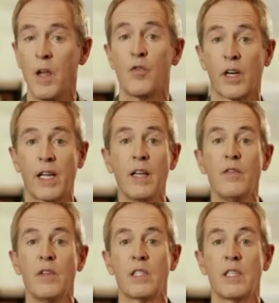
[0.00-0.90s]

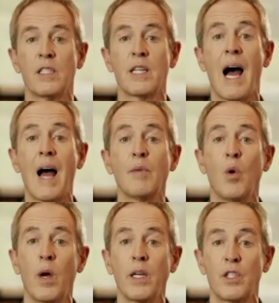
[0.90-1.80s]
Forgiveness is, I'm
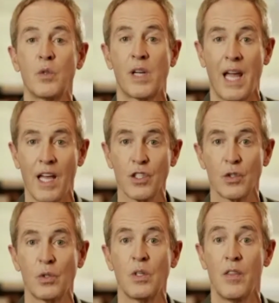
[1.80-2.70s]
going to
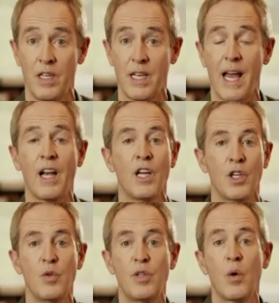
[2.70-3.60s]
cancel the debt.
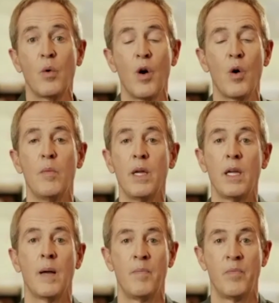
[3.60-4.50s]
You don't owe
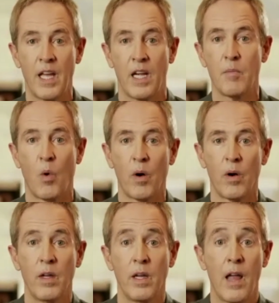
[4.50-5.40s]
me anymore.
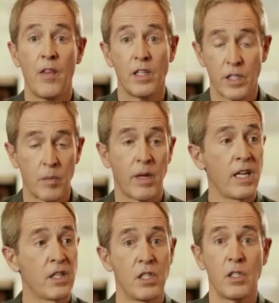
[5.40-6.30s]
And then in some
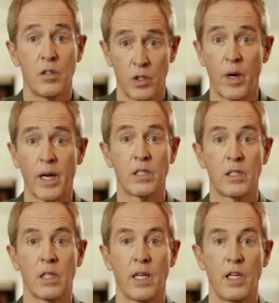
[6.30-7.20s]
cases, there's
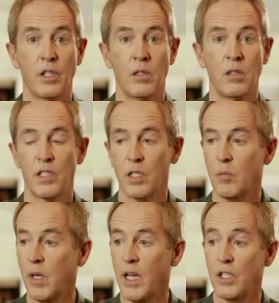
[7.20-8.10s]
reconciliation. In some
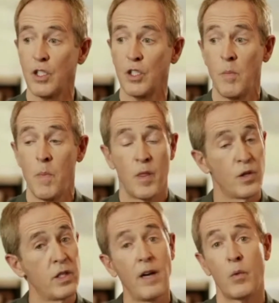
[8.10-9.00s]
cases,
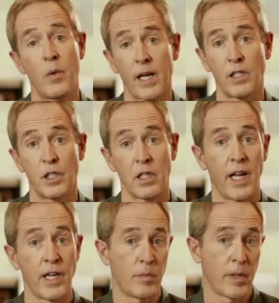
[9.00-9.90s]
there's never
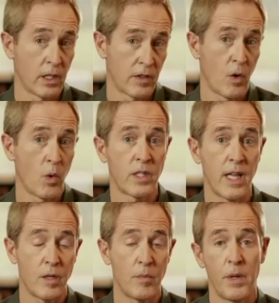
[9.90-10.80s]
reconciliation, because of course
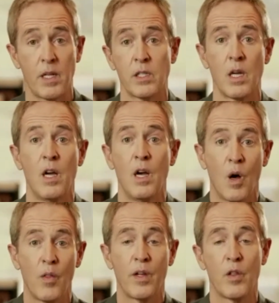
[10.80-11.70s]
that depends
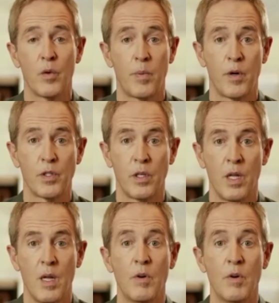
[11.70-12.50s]
on the other person.